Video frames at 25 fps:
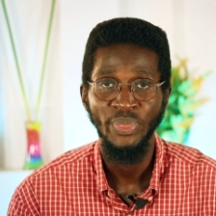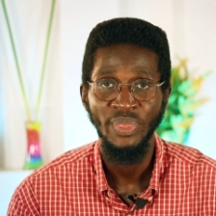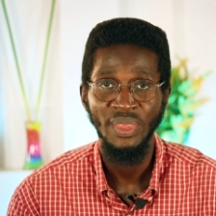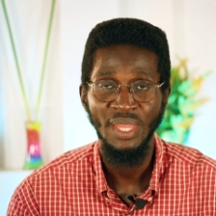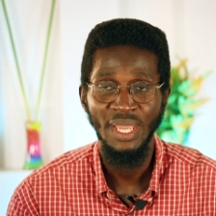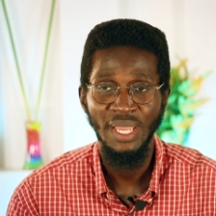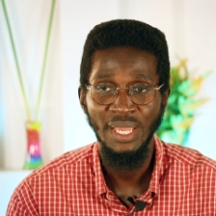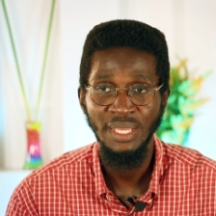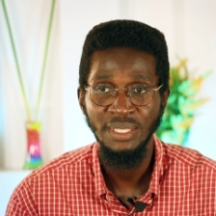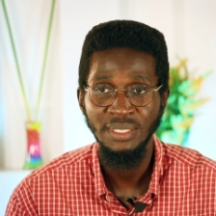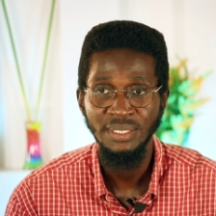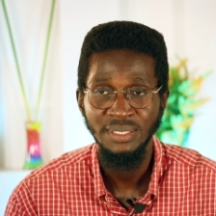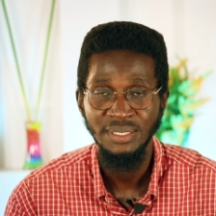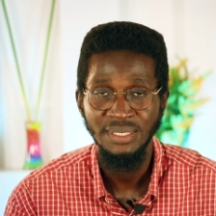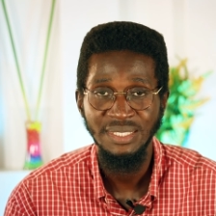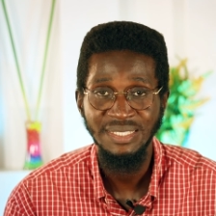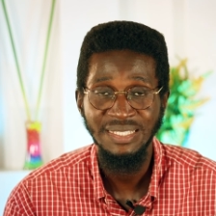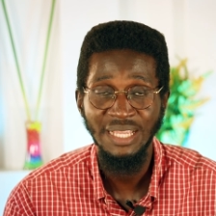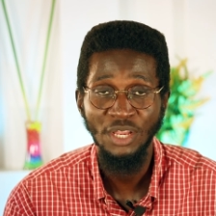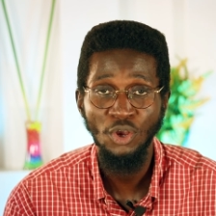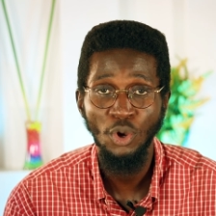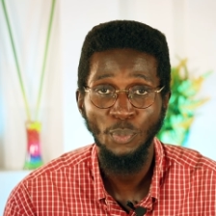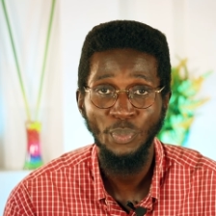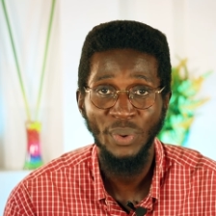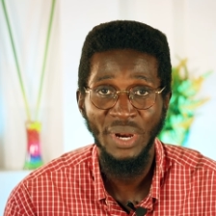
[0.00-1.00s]
Then the
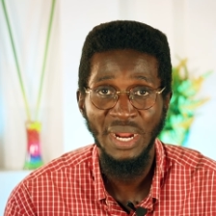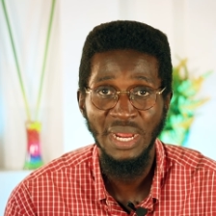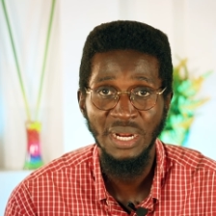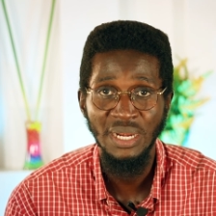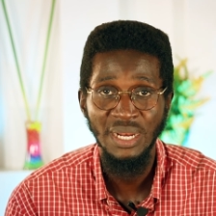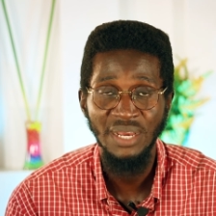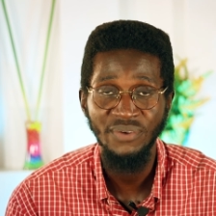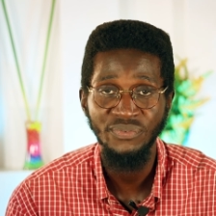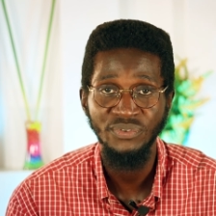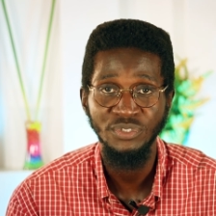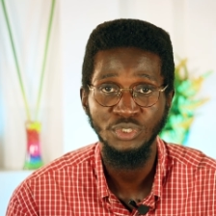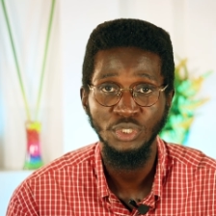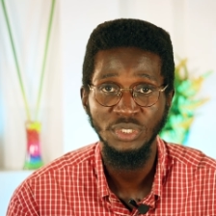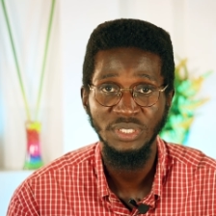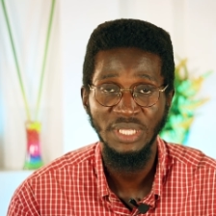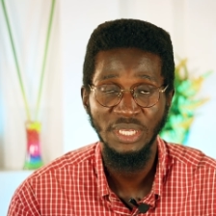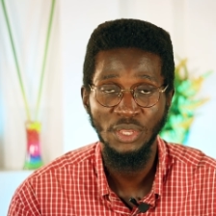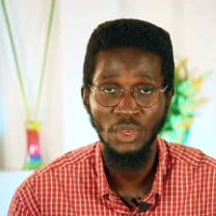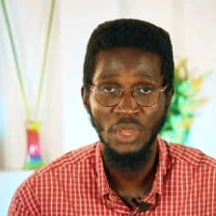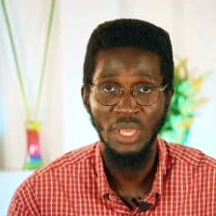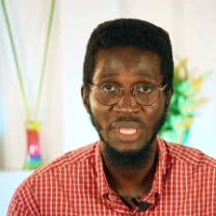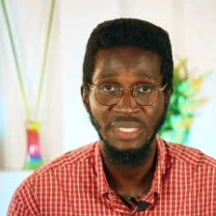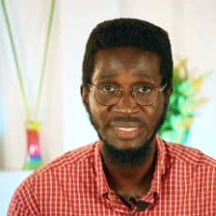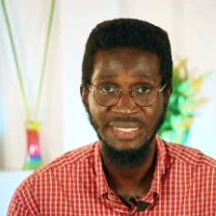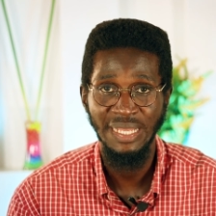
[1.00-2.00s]
second paragraph is your
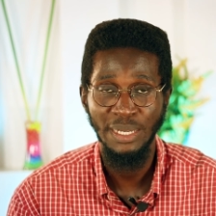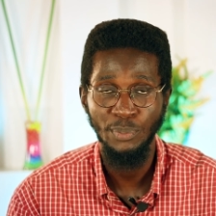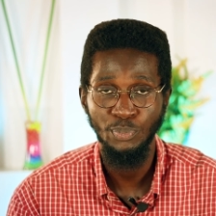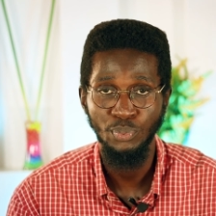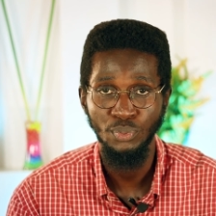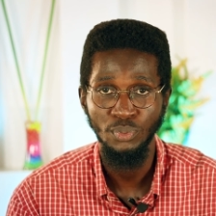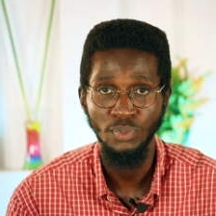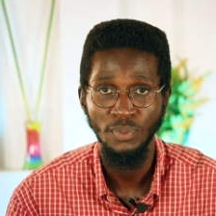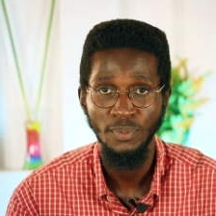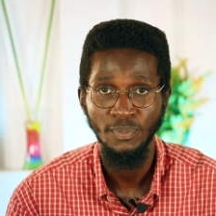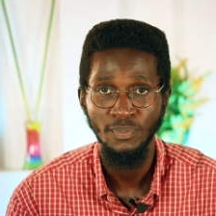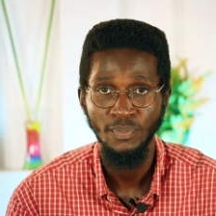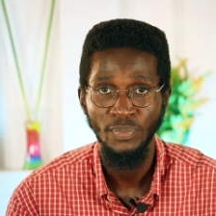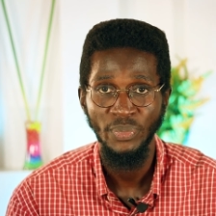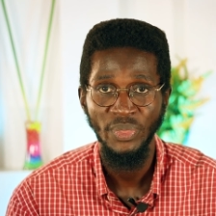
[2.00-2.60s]
second example.